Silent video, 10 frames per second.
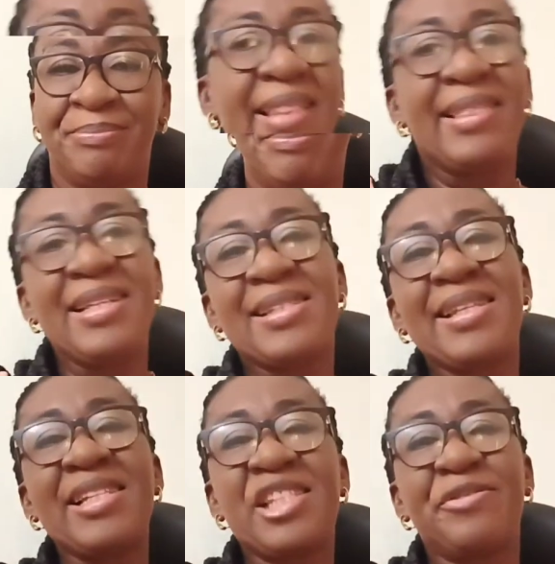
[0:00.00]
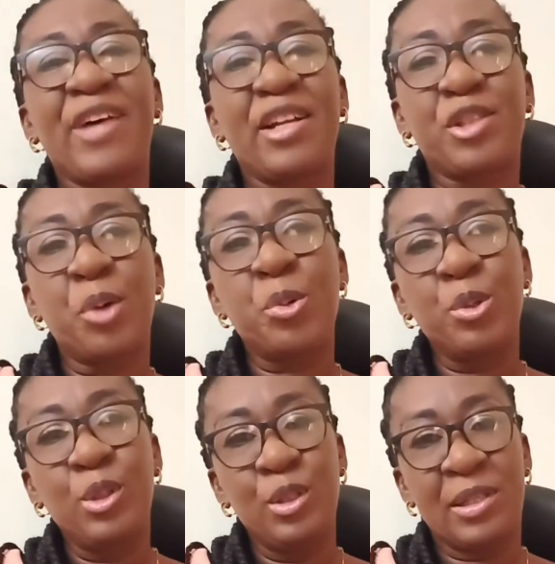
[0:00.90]
The sixth factor we'll
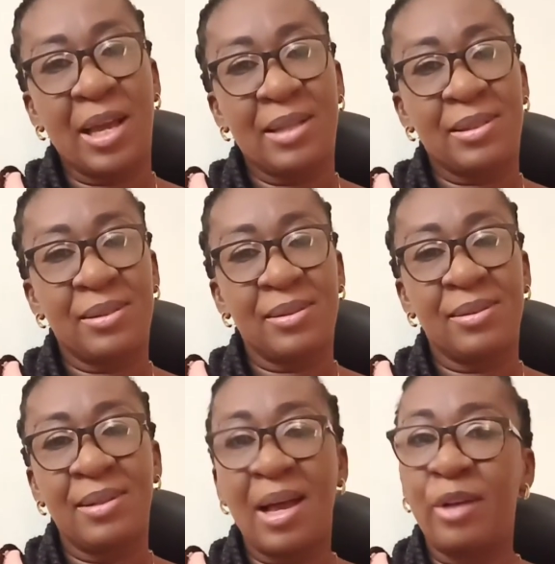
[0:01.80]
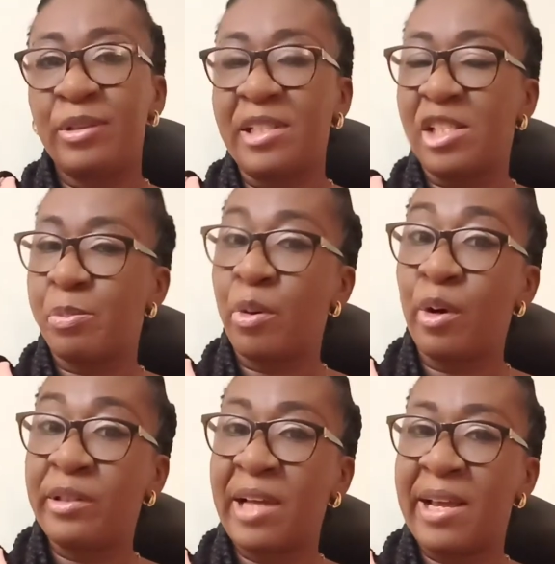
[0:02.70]
look at now is
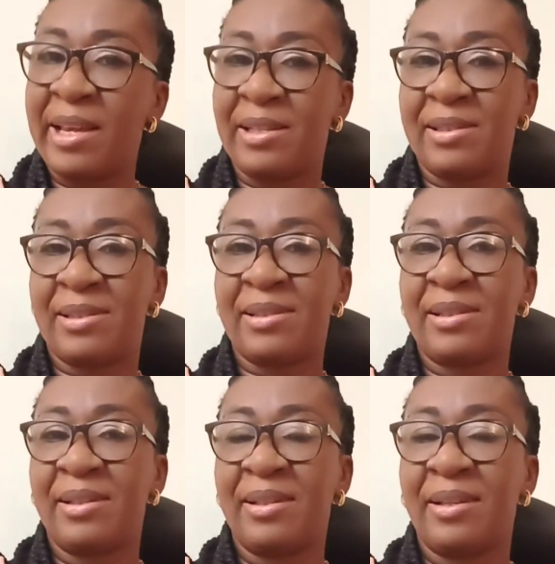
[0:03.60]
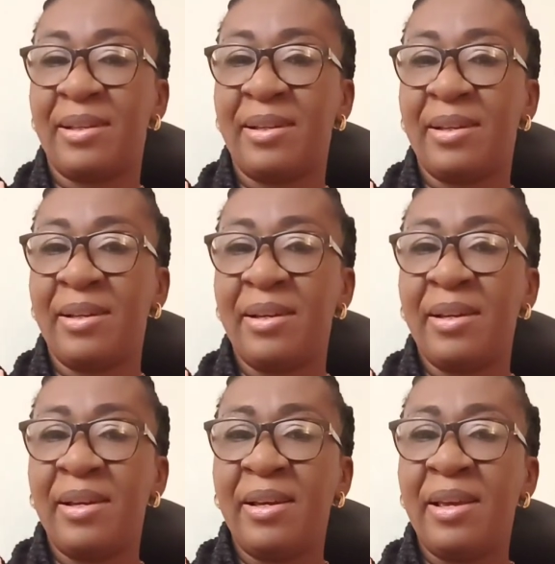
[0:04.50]
poor diet.
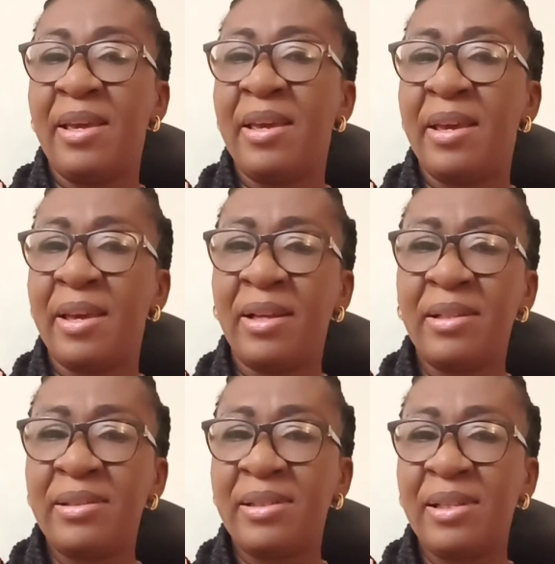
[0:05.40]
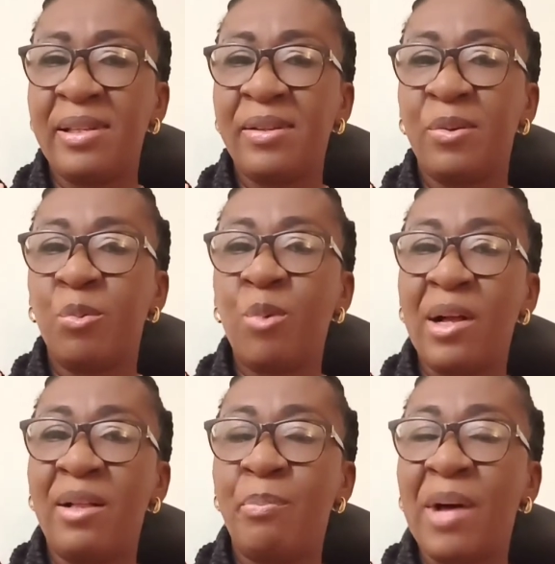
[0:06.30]
A healthy,
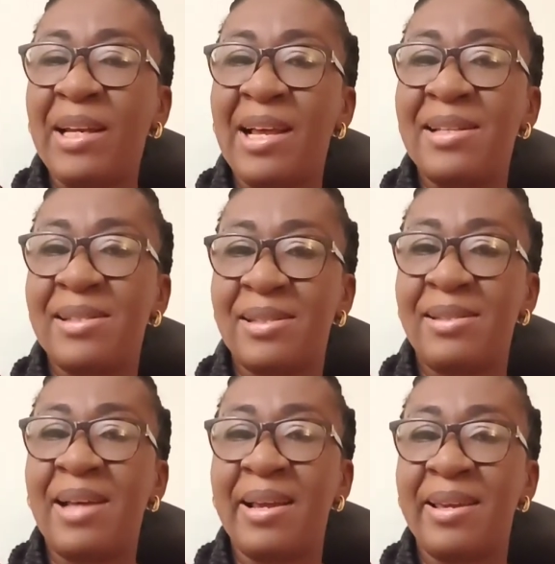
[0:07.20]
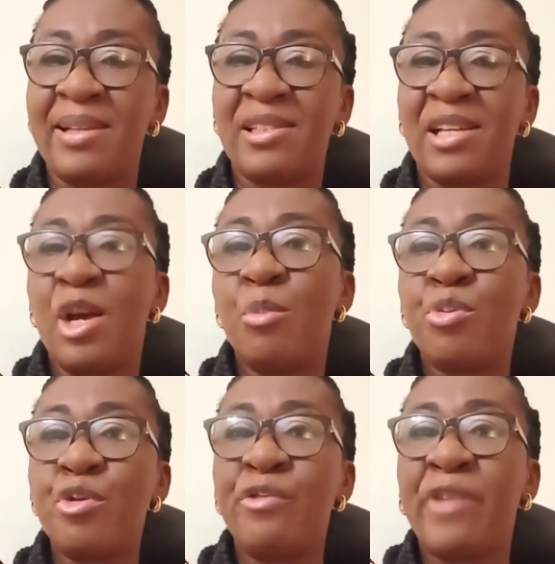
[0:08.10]
well-balanced diet
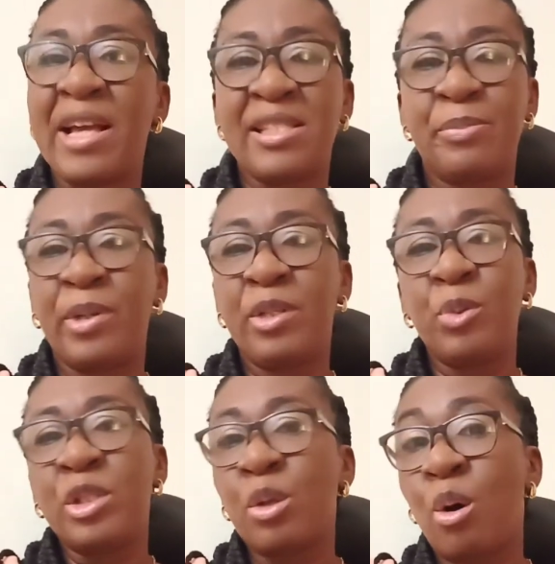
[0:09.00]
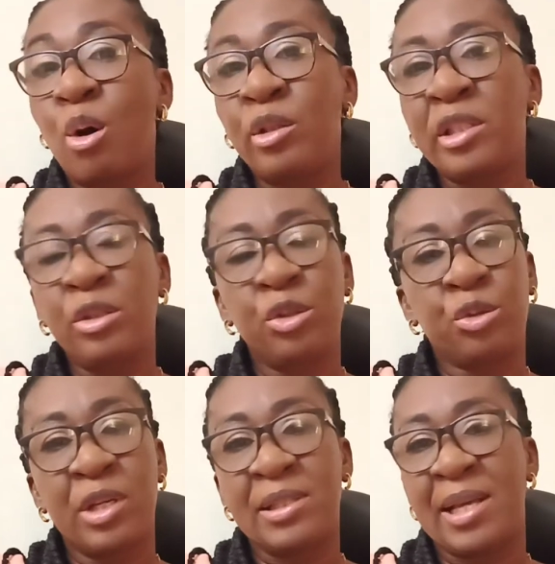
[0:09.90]
provides the body with all the
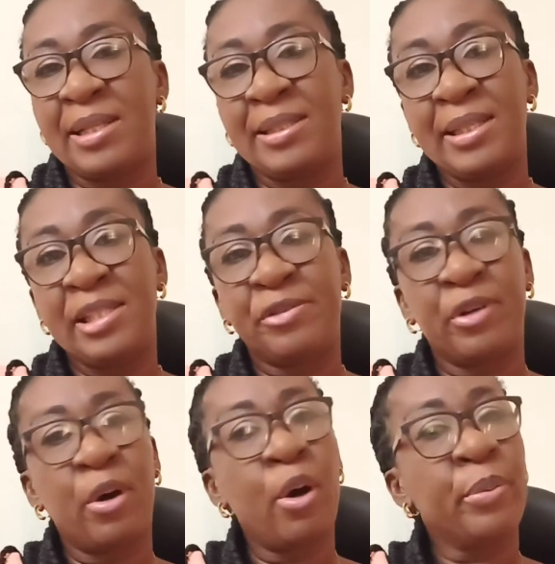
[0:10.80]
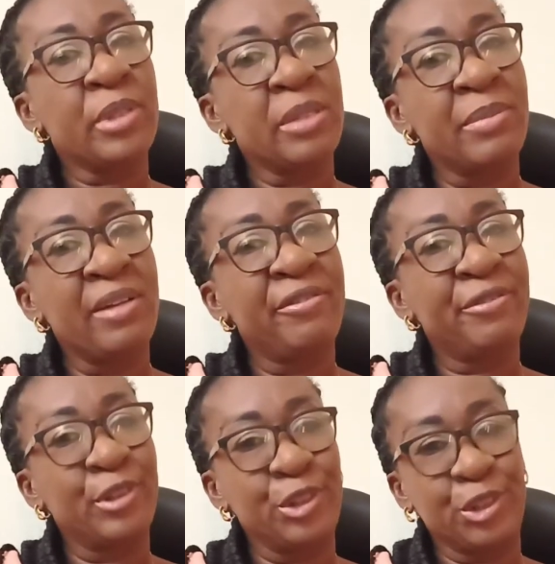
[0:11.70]
nutrients that it needs for optimal
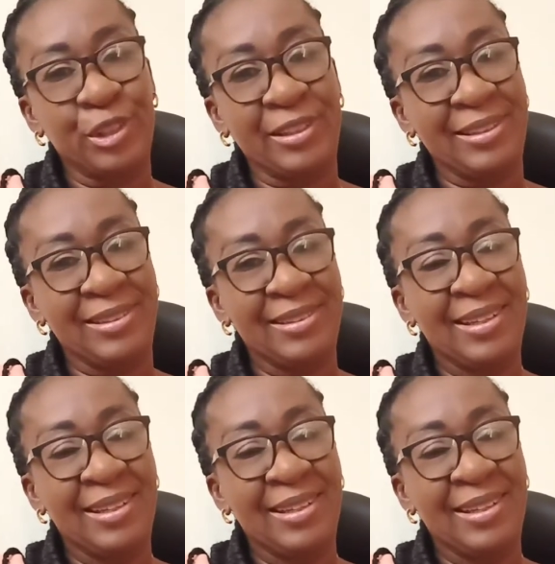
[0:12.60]
functioning.